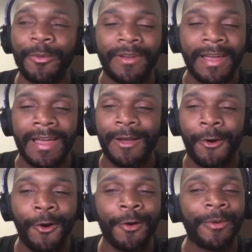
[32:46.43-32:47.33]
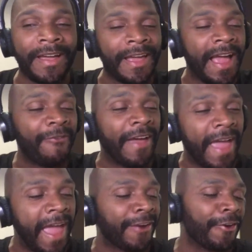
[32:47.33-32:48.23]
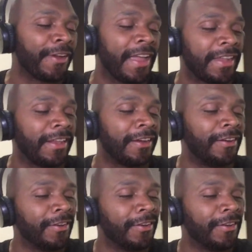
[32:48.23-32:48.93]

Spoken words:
I have an aggregated